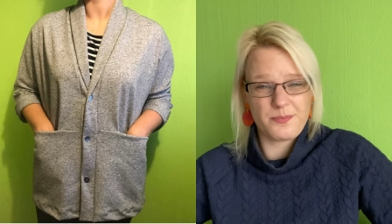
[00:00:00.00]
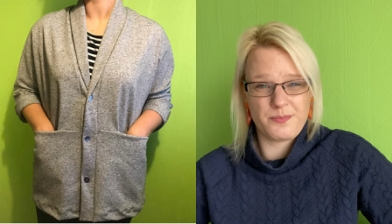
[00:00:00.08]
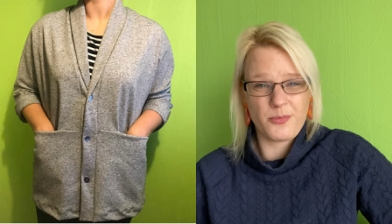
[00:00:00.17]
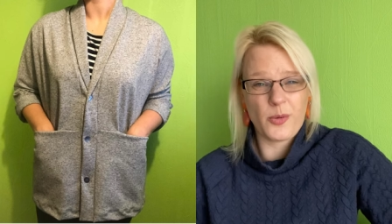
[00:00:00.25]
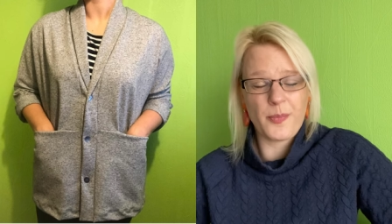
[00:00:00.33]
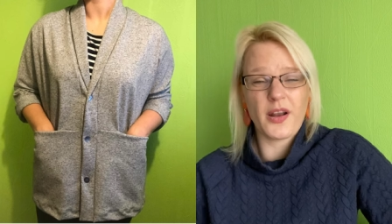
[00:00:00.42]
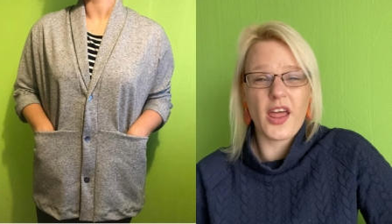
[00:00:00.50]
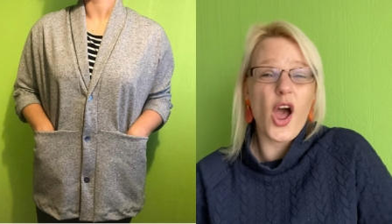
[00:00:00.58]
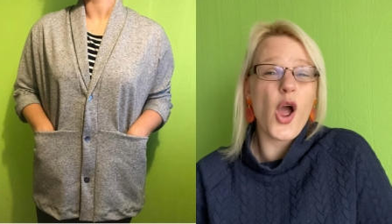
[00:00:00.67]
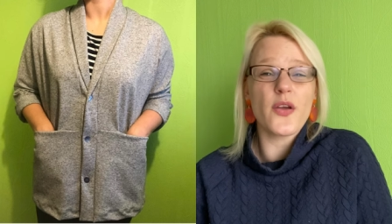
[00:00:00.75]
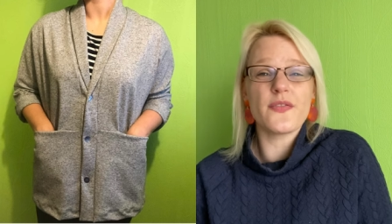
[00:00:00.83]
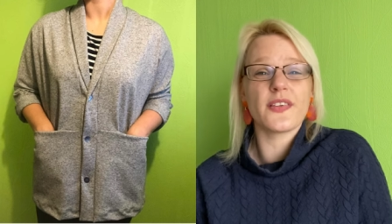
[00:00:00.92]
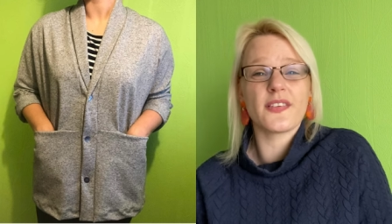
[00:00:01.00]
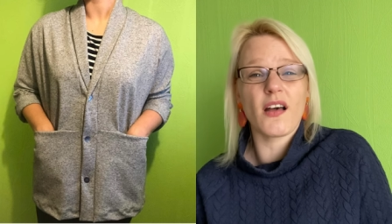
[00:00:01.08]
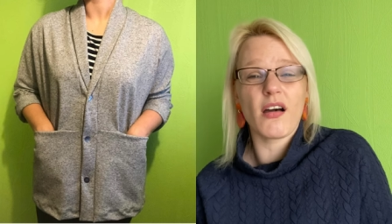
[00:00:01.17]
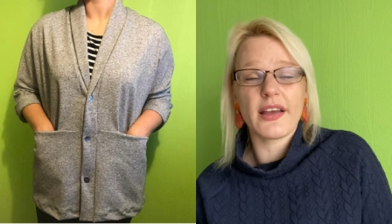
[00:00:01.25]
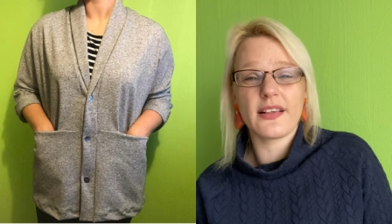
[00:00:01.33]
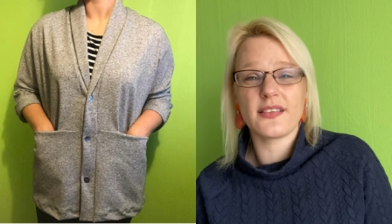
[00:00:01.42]
proper like
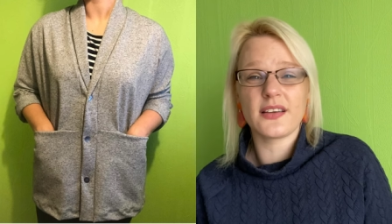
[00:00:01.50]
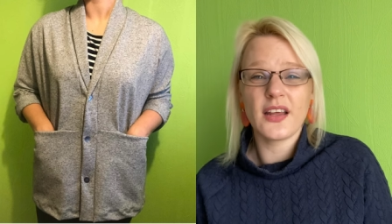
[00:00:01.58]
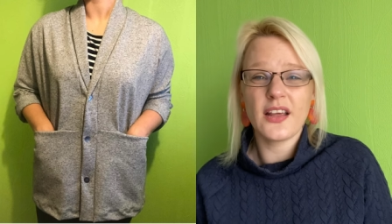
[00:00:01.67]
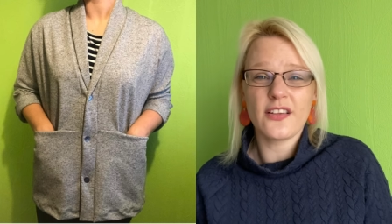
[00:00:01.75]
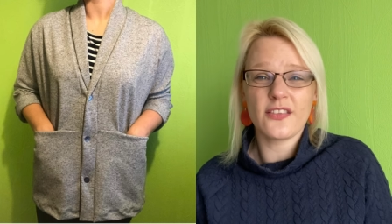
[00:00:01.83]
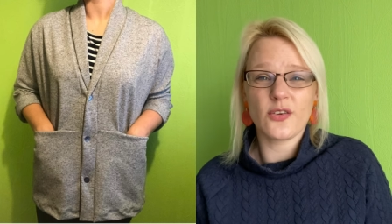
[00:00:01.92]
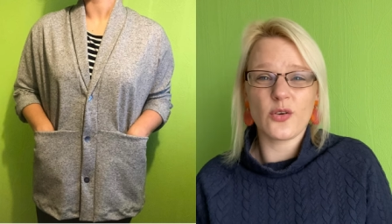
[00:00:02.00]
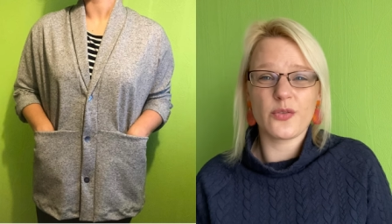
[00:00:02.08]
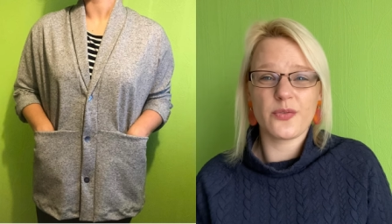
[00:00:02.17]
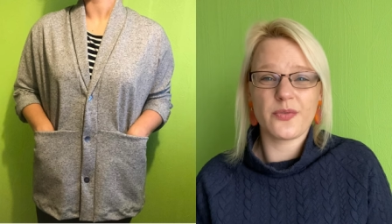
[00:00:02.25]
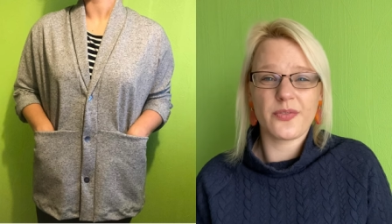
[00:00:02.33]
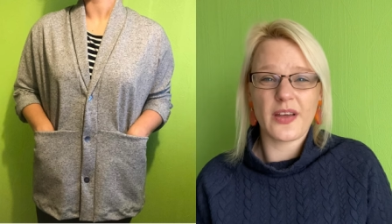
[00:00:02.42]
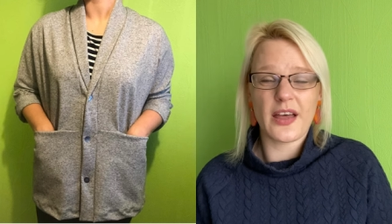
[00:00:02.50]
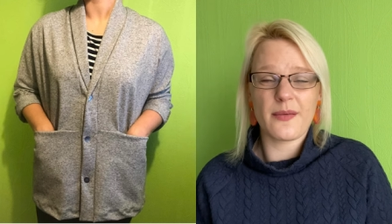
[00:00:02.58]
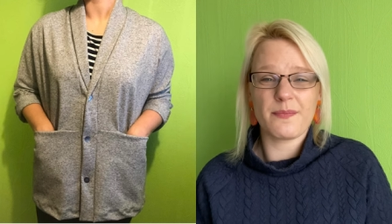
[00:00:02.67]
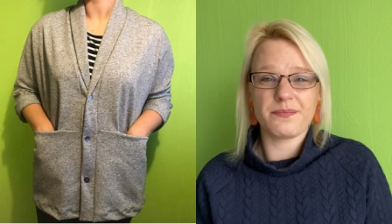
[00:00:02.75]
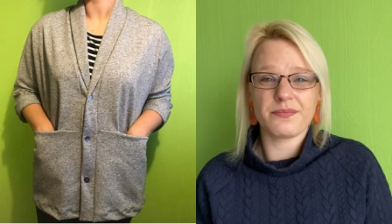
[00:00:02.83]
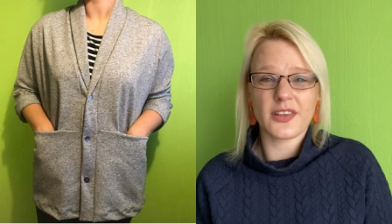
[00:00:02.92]
oversized sort of
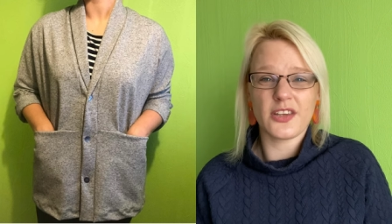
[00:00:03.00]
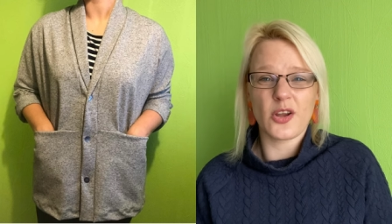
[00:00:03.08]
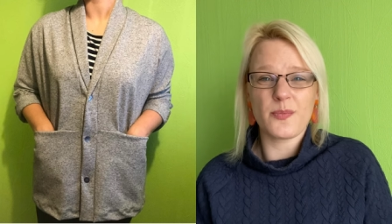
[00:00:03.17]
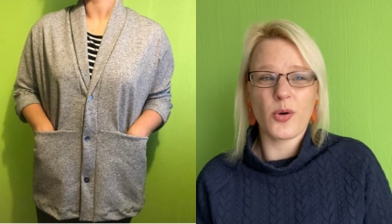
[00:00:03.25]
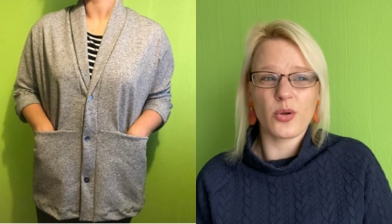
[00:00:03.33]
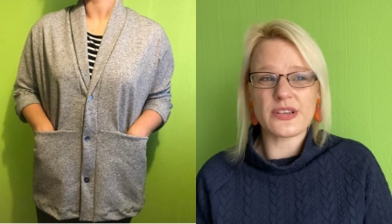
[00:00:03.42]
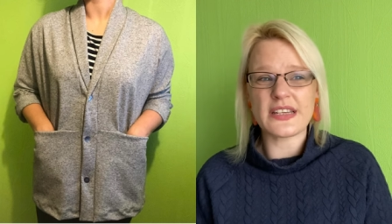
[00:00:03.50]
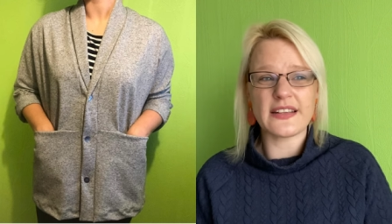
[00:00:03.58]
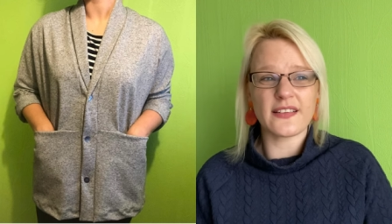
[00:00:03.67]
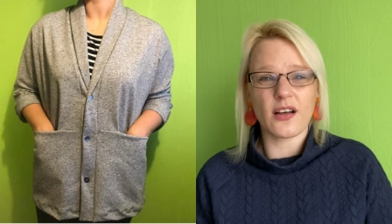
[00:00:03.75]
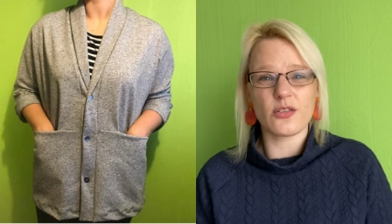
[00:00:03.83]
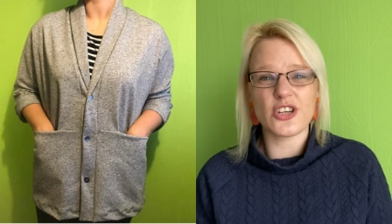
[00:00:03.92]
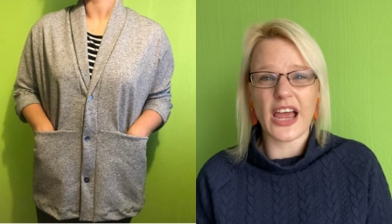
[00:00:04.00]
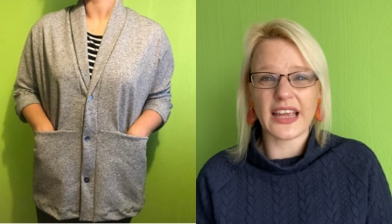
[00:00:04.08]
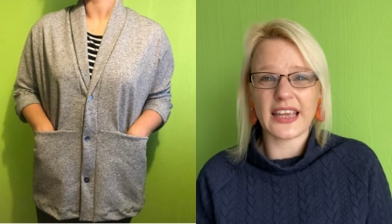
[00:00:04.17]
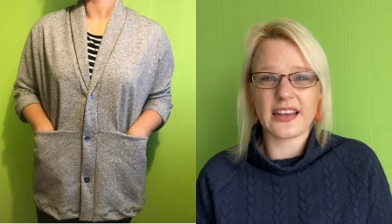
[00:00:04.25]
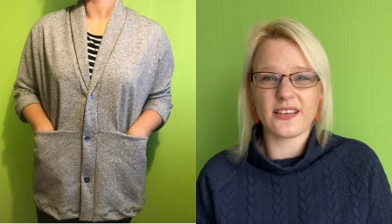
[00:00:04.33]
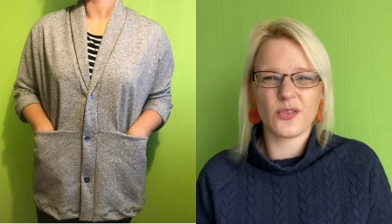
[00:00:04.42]
um you know ponty style
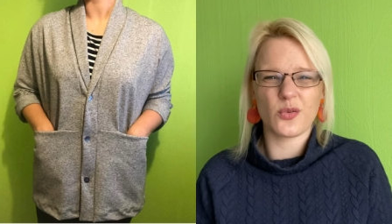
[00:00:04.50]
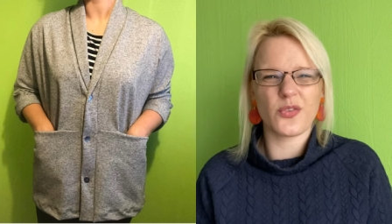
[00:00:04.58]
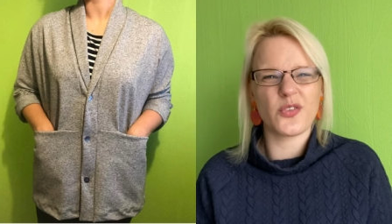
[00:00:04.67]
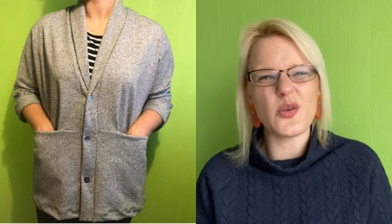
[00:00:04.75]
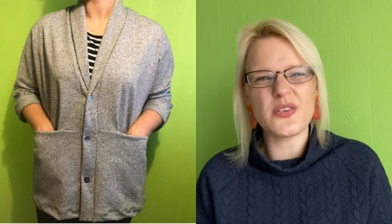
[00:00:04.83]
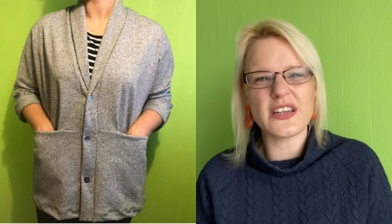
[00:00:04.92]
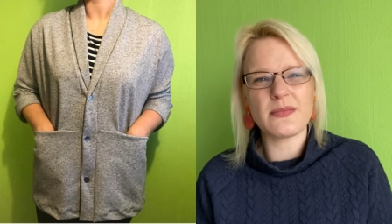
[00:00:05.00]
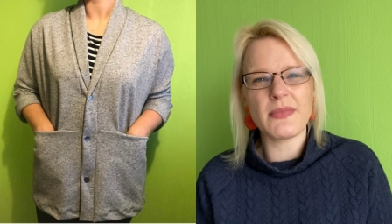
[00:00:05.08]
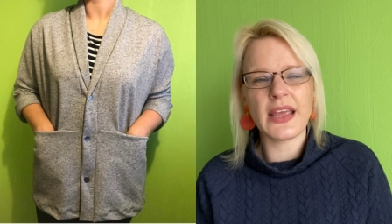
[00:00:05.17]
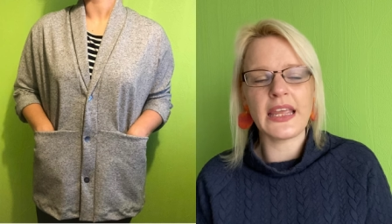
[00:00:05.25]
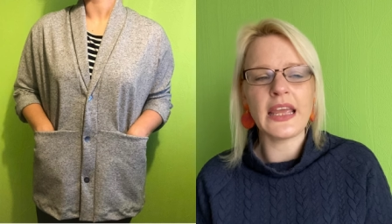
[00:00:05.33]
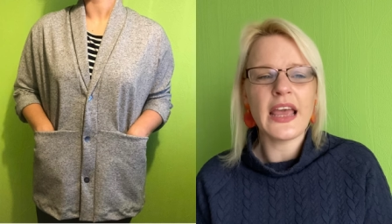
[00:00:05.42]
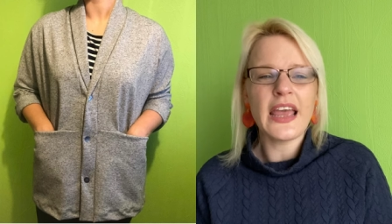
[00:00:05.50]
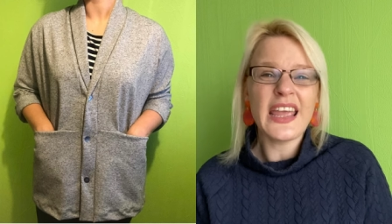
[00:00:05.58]
jacket sort of suited me